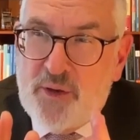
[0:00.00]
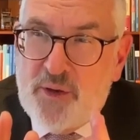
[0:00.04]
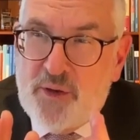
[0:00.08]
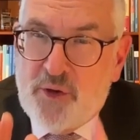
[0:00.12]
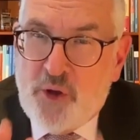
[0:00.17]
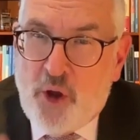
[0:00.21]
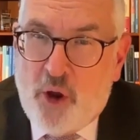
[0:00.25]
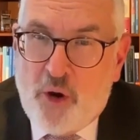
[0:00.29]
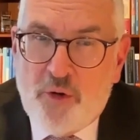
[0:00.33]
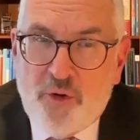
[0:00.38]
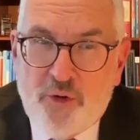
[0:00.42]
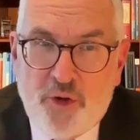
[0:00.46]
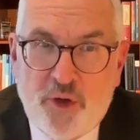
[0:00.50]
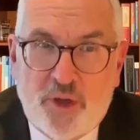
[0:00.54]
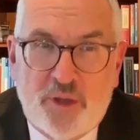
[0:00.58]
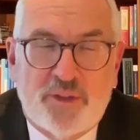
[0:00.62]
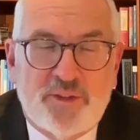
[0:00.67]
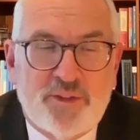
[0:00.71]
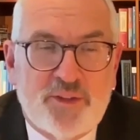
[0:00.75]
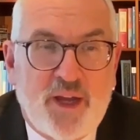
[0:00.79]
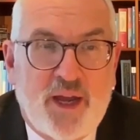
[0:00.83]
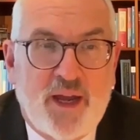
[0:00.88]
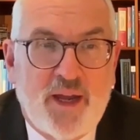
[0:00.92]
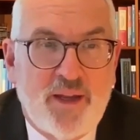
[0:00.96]
doctor
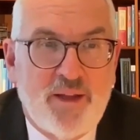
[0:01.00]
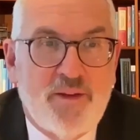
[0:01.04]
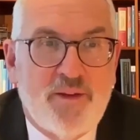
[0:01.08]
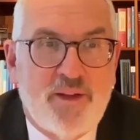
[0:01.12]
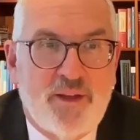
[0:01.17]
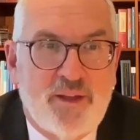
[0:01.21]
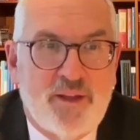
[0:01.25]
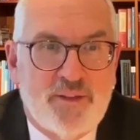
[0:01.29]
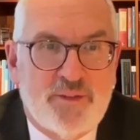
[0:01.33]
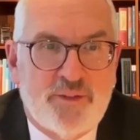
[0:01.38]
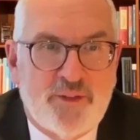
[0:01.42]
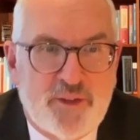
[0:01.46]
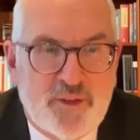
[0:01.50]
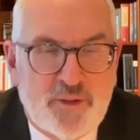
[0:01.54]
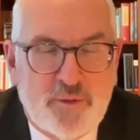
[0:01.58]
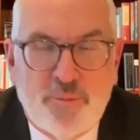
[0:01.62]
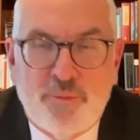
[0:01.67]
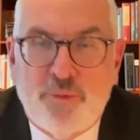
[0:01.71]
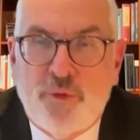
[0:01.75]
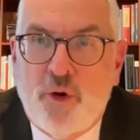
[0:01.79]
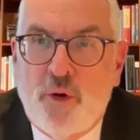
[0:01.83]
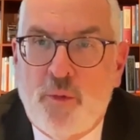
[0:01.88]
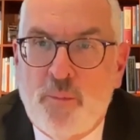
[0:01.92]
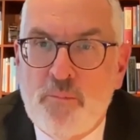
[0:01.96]
scientist
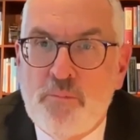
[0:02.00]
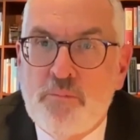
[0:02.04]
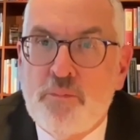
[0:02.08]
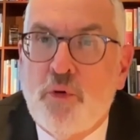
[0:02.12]
from